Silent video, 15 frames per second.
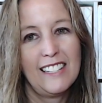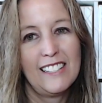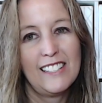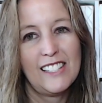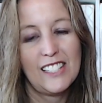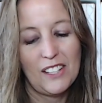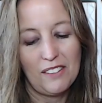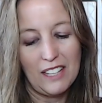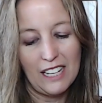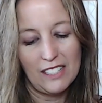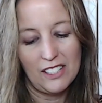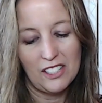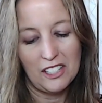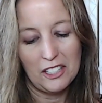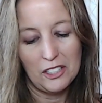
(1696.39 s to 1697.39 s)
So
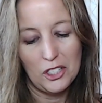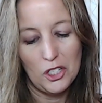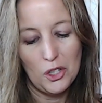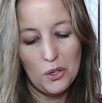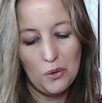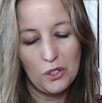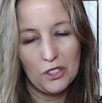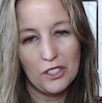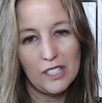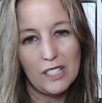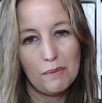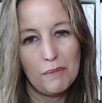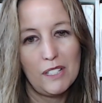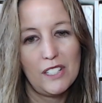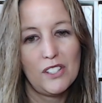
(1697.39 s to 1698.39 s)
that's our new
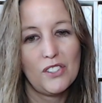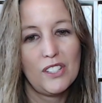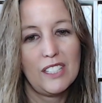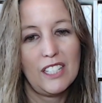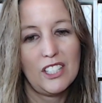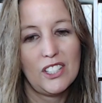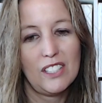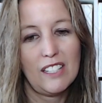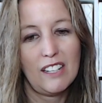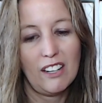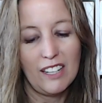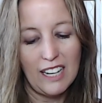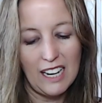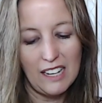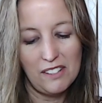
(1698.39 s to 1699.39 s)
Christmas tradition at
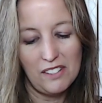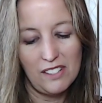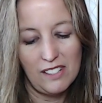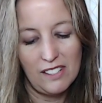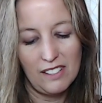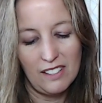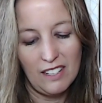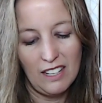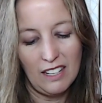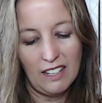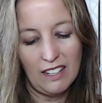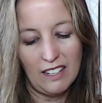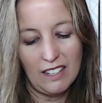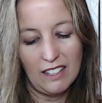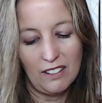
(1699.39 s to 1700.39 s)
our house.
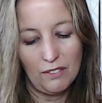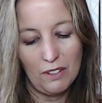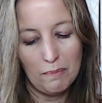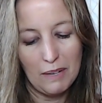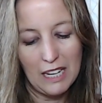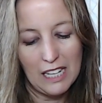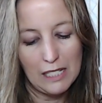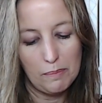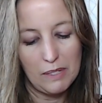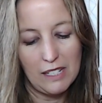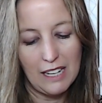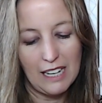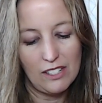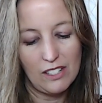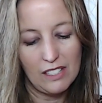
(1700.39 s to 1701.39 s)
And with my husband
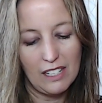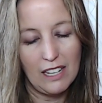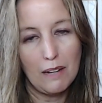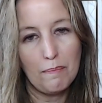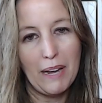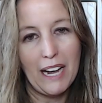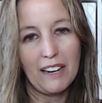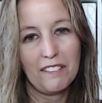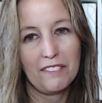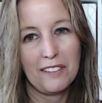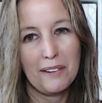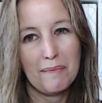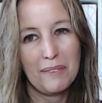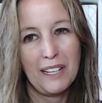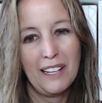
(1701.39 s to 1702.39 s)
and I just getting back
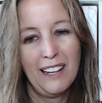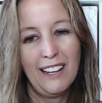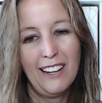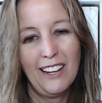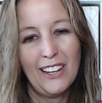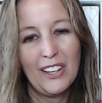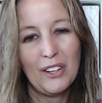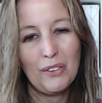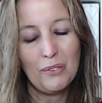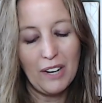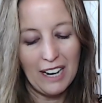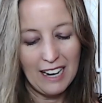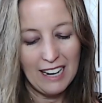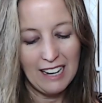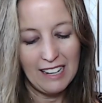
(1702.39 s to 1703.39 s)
from
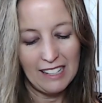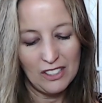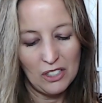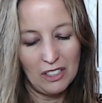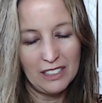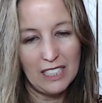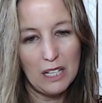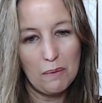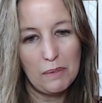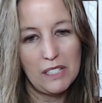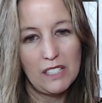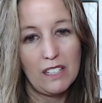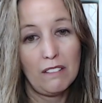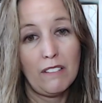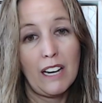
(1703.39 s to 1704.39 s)
Hawaii, I told him
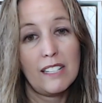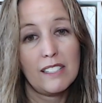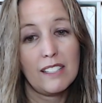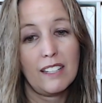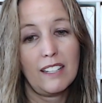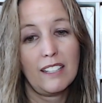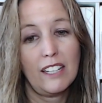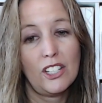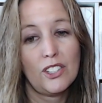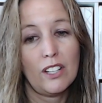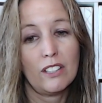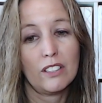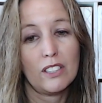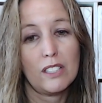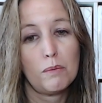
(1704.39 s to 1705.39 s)
instead of us getting each
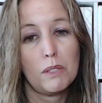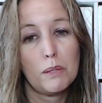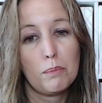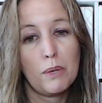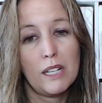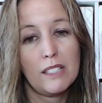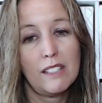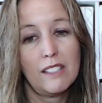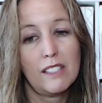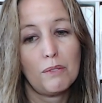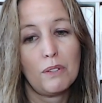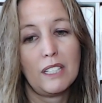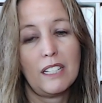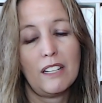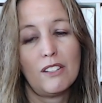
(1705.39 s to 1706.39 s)
other Christmas presents,
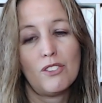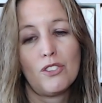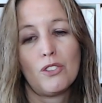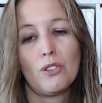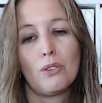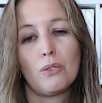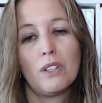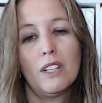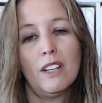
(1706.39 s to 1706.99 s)
we need to